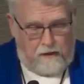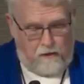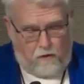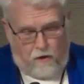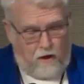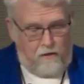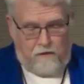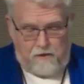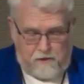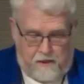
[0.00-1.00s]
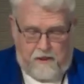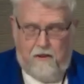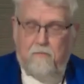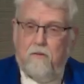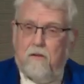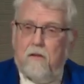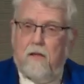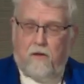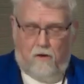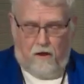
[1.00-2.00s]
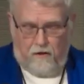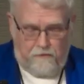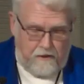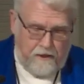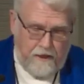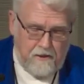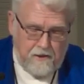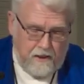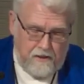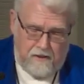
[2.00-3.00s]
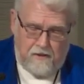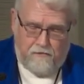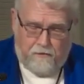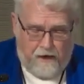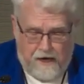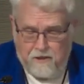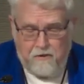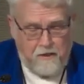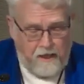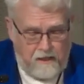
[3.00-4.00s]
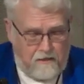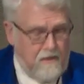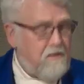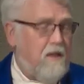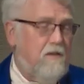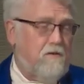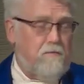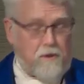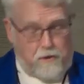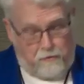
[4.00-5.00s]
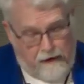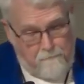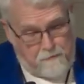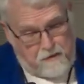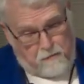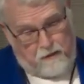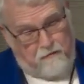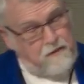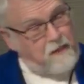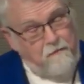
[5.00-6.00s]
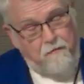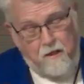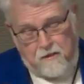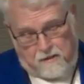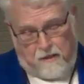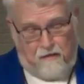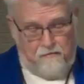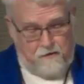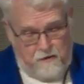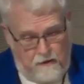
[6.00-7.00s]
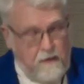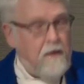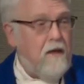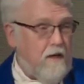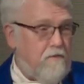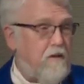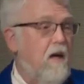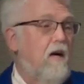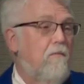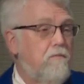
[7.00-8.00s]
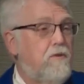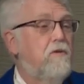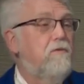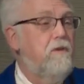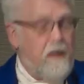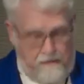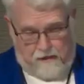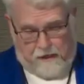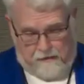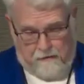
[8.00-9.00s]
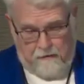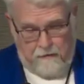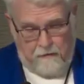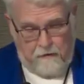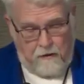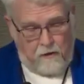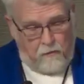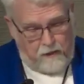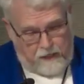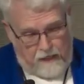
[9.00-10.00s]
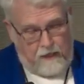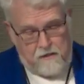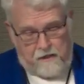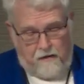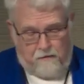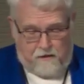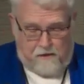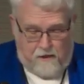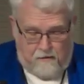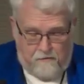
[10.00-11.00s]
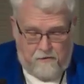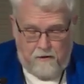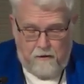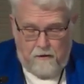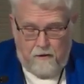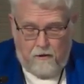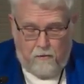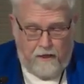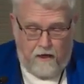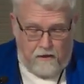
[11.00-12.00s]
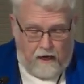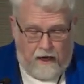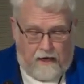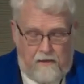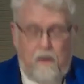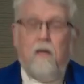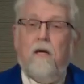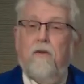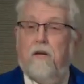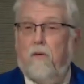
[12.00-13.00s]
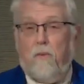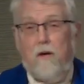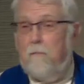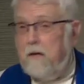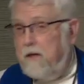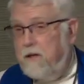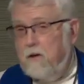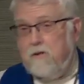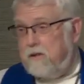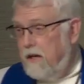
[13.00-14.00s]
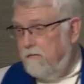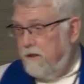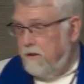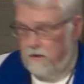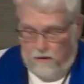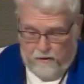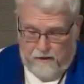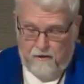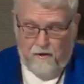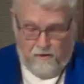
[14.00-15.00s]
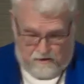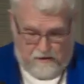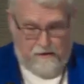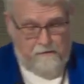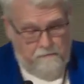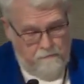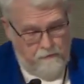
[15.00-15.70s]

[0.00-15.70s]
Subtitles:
and all of our schemes and all of our nice ideas for extricating ourselves from the traps that we have set for ourselves have come to nothing. We cannot save ourselves. Without God, there will be no saving going on.